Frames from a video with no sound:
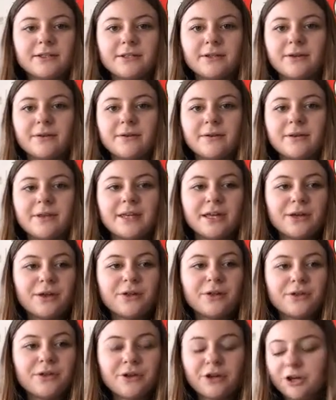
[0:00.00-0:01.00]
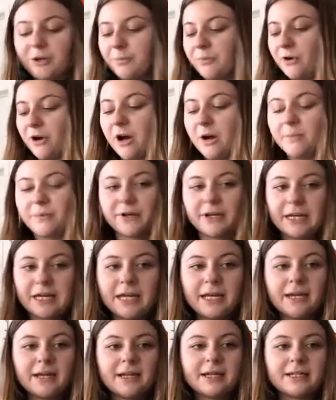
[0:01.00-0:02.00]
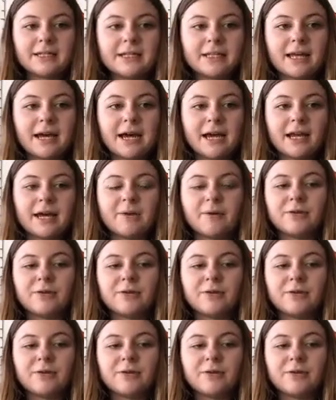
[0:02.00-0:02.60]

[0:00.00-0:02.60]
So the third property is that a